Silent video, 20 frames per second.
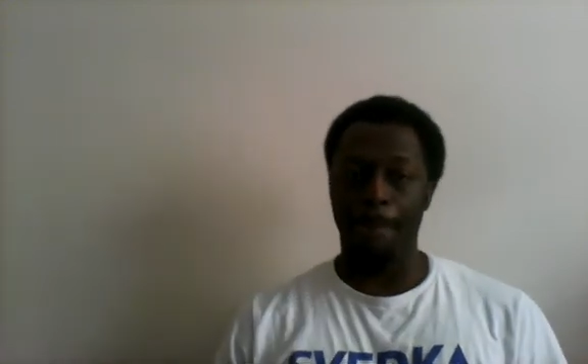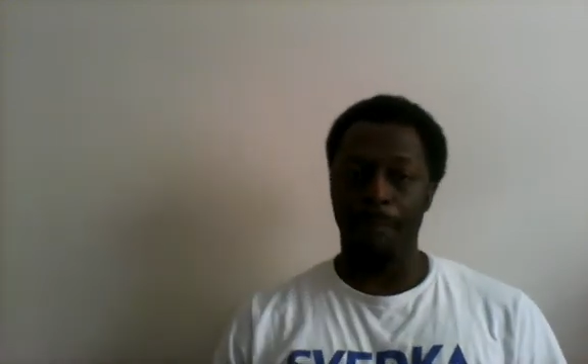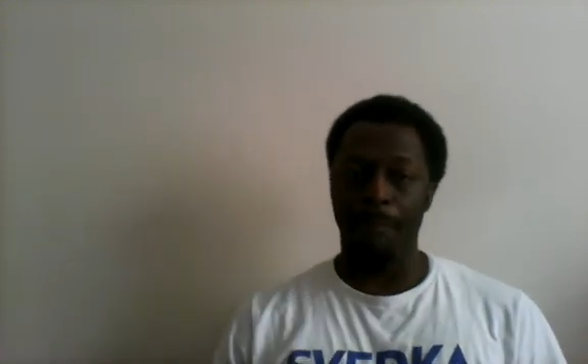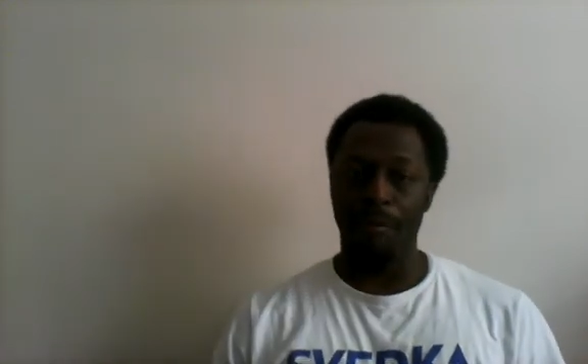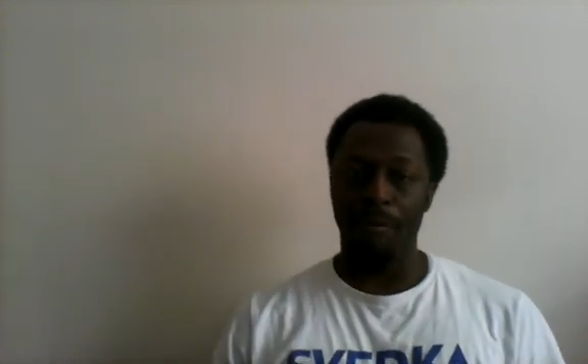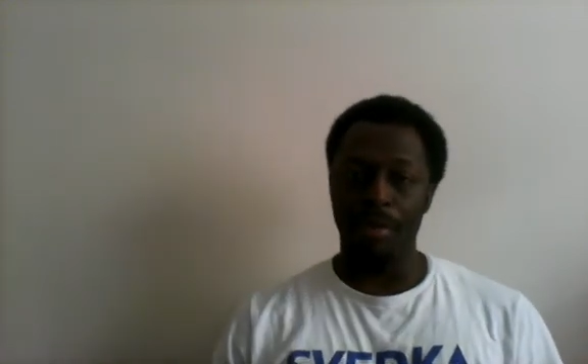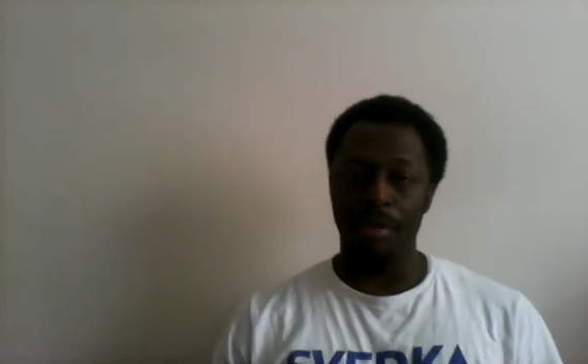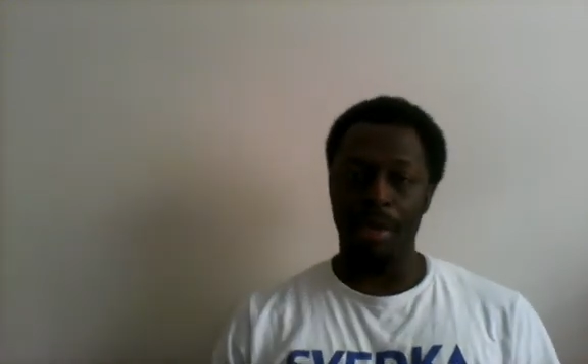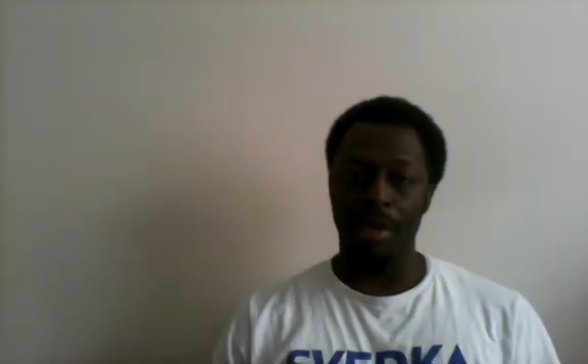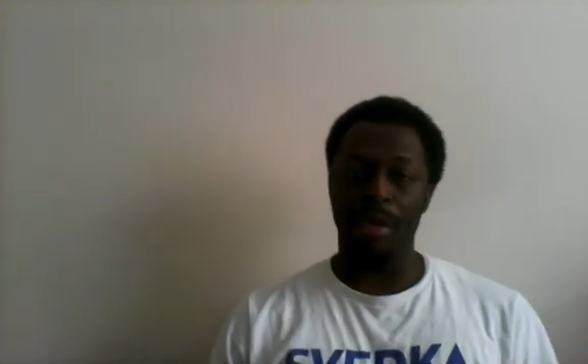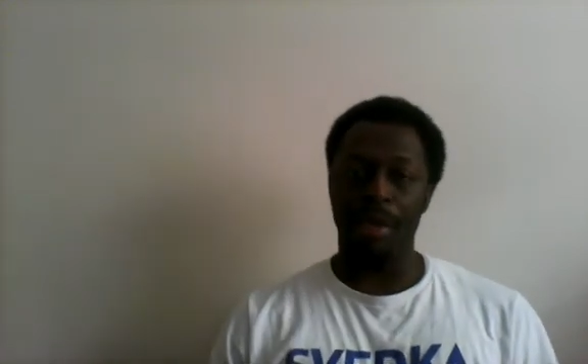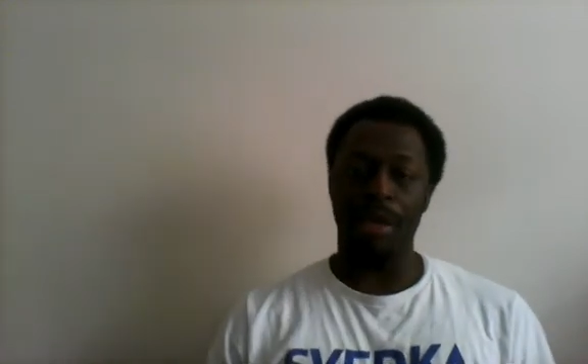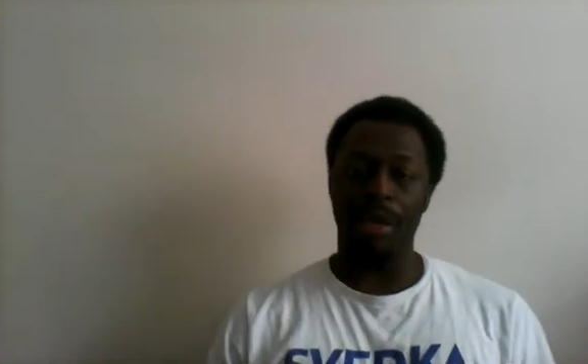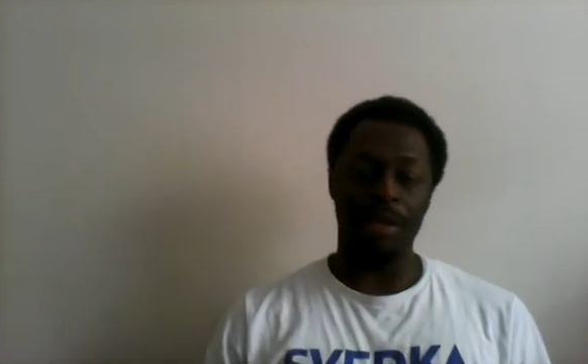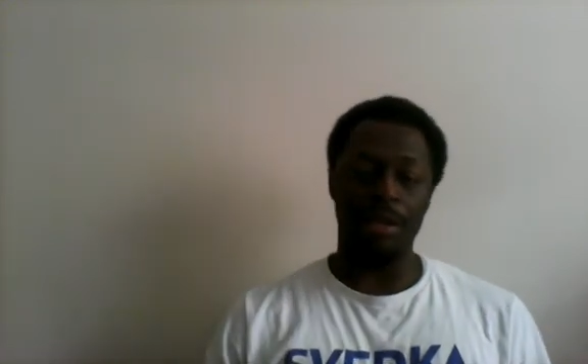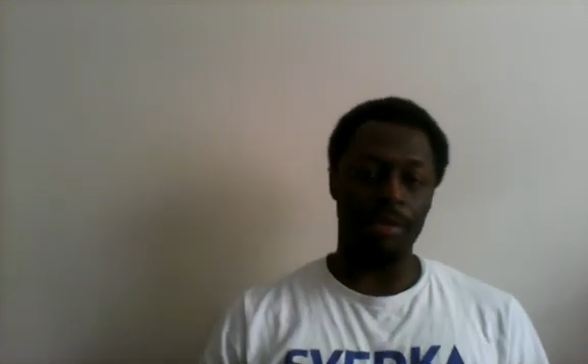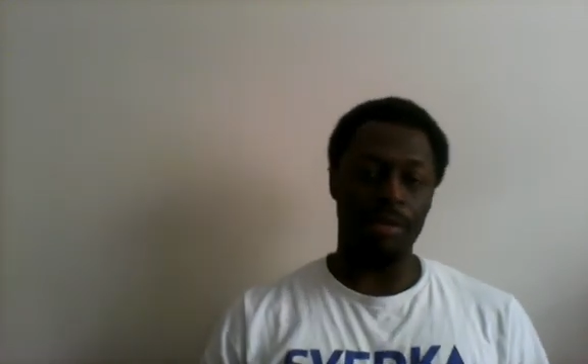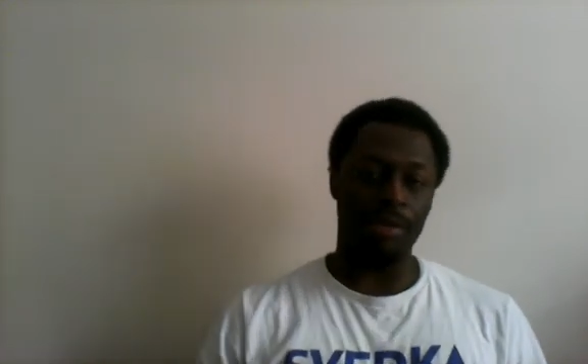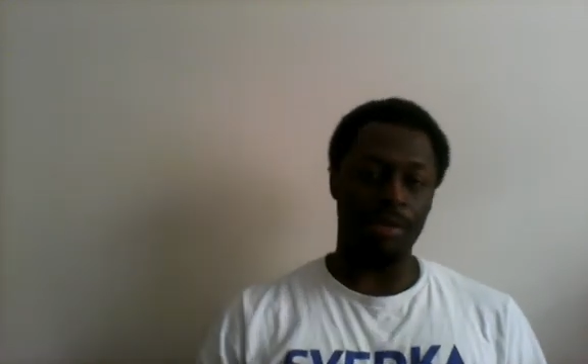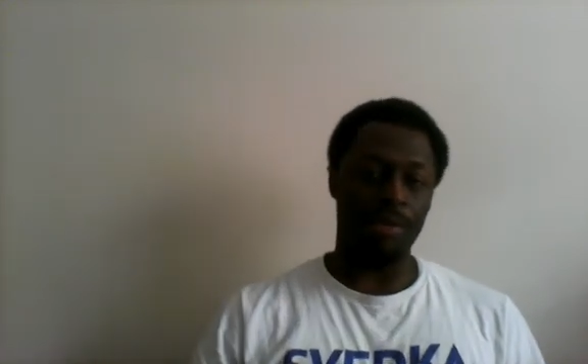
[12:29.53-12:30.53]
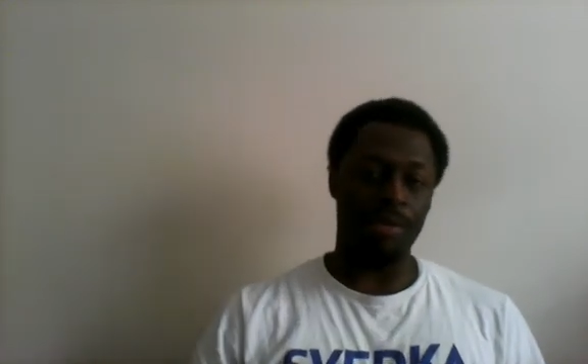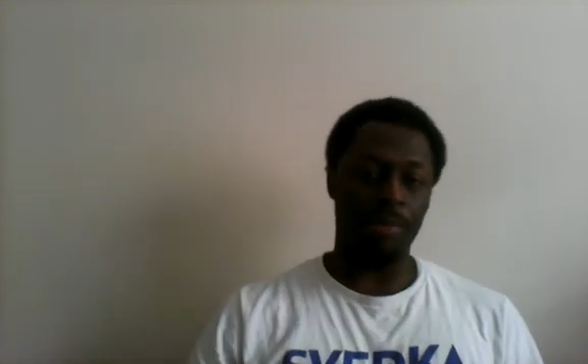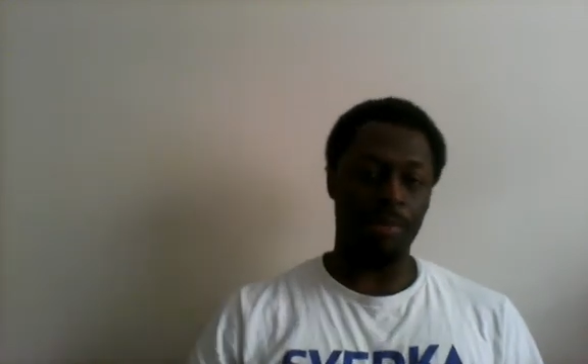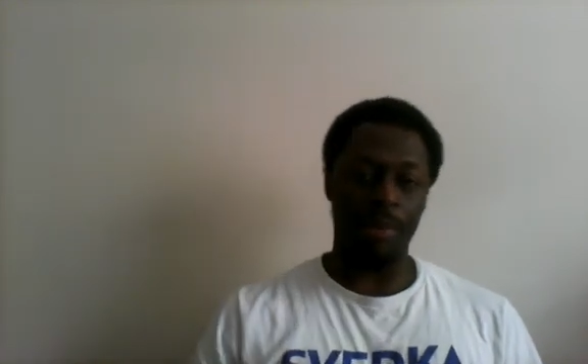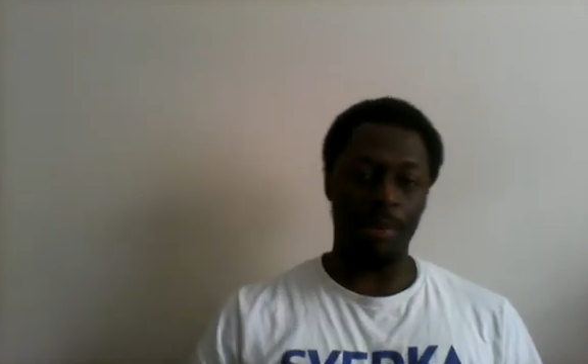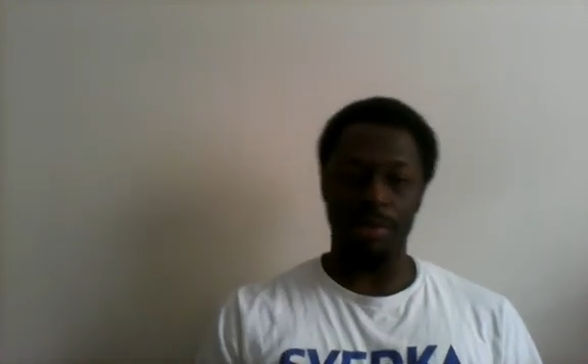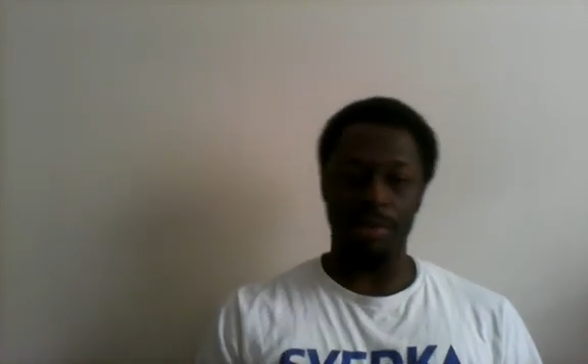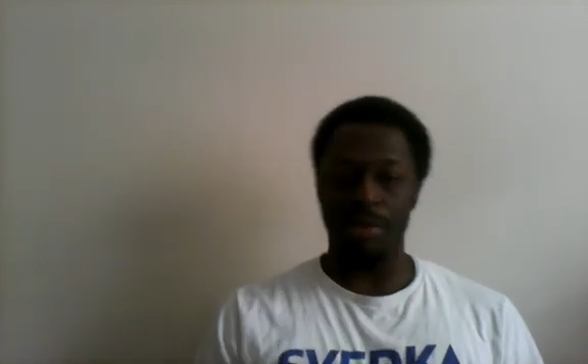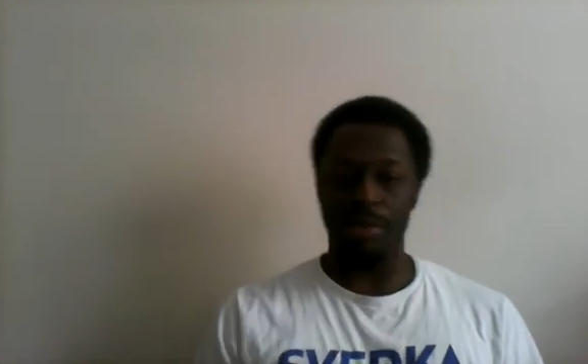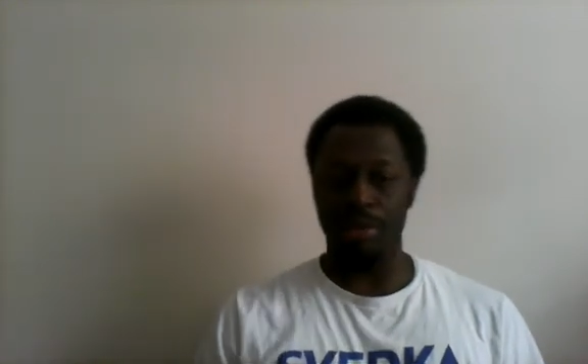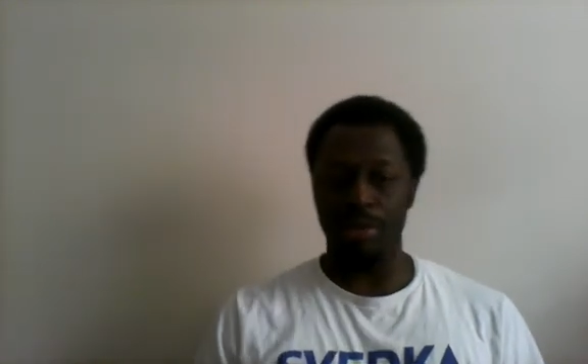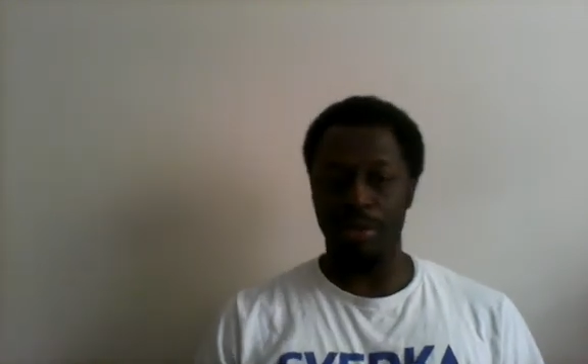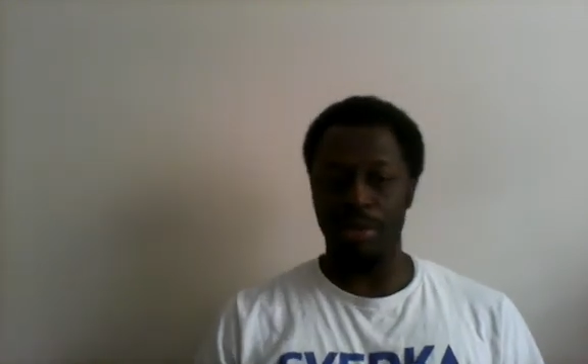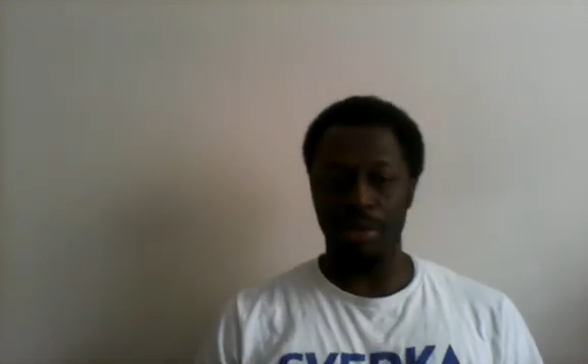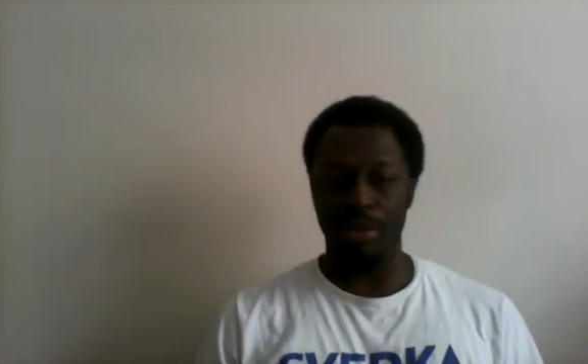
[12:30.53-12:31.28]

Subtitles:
Hey, I know this person.